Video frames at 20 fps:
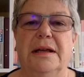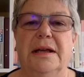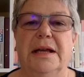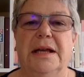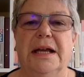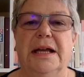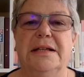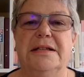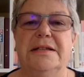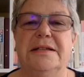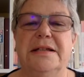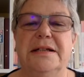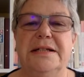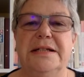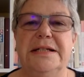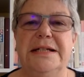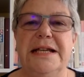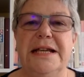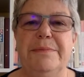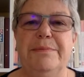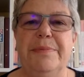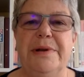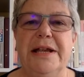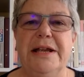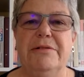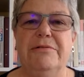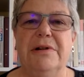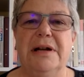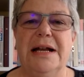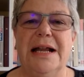It's the deeply
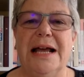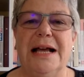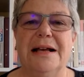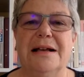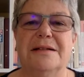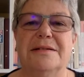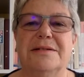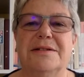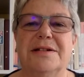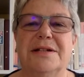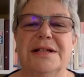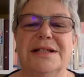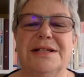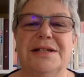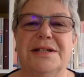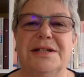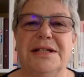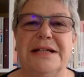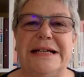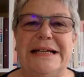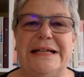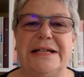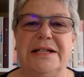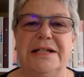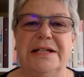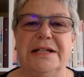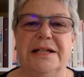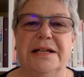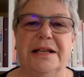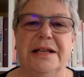relaxed
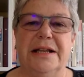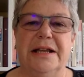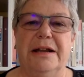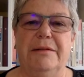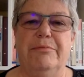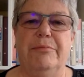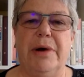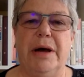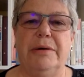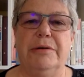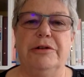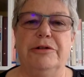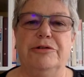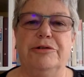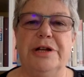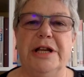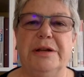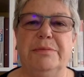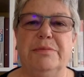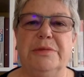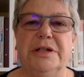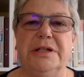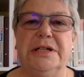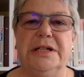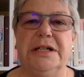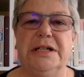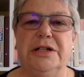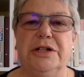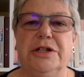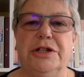state that Bowen treatment
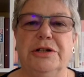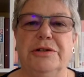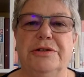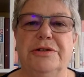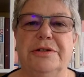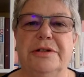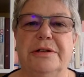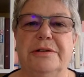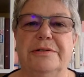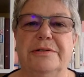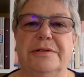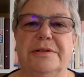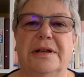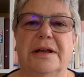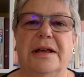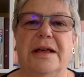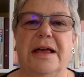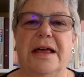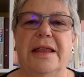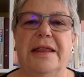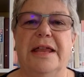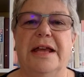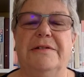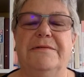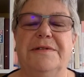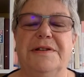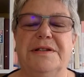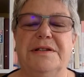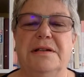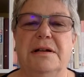induces that
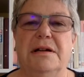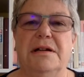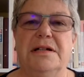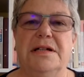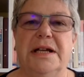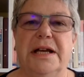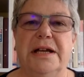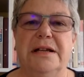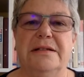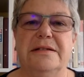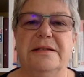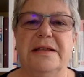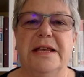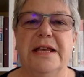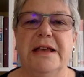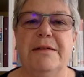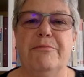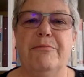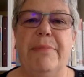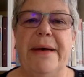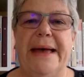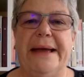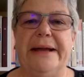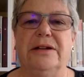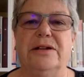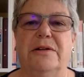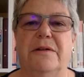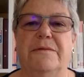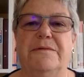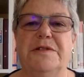facilitates the impact
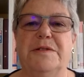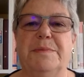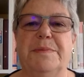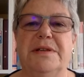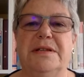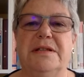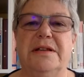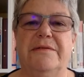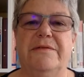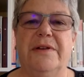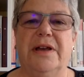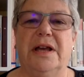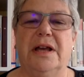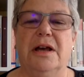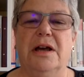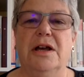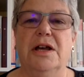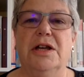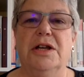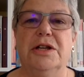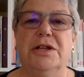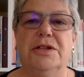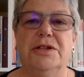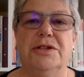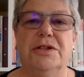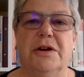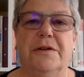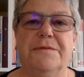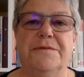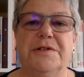of specific
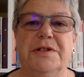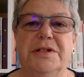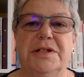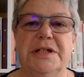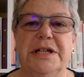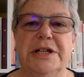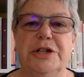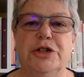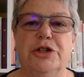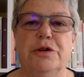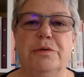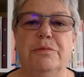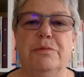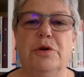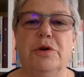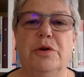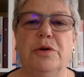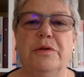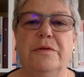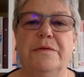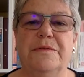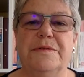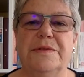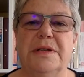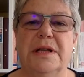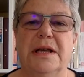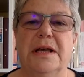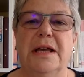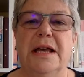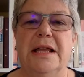soft tissue moves
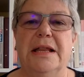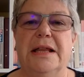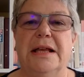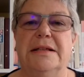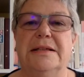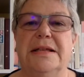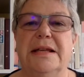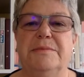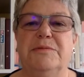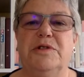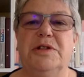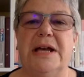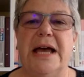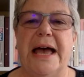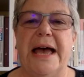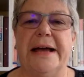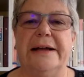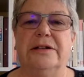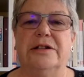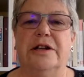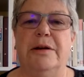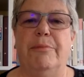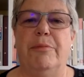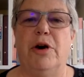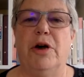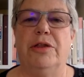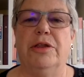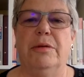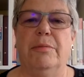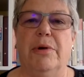that seems to act
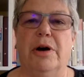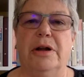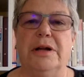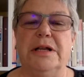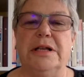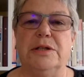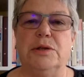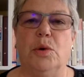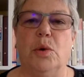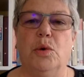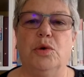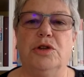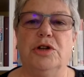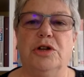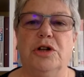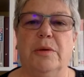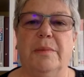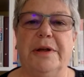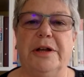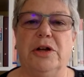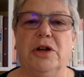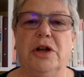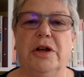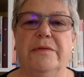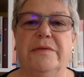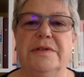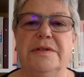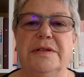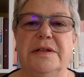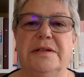upon the body's autonomic
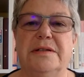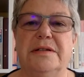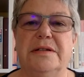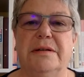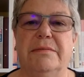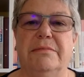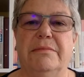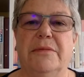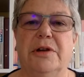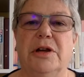nervous system